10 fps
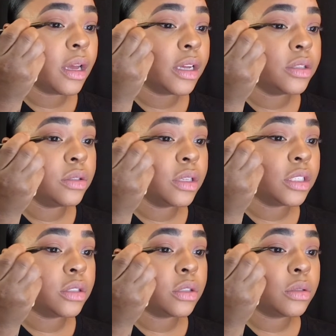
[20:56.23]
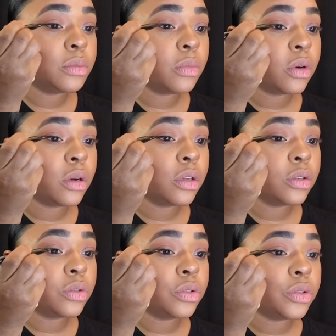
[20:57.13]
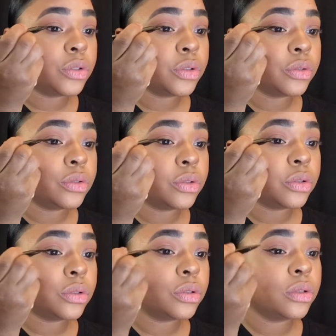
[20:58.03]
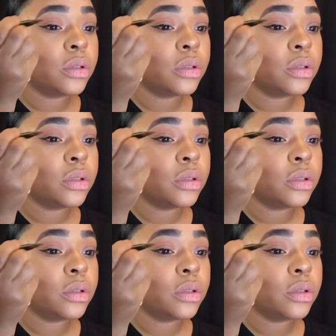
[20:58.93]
I do like small little strokes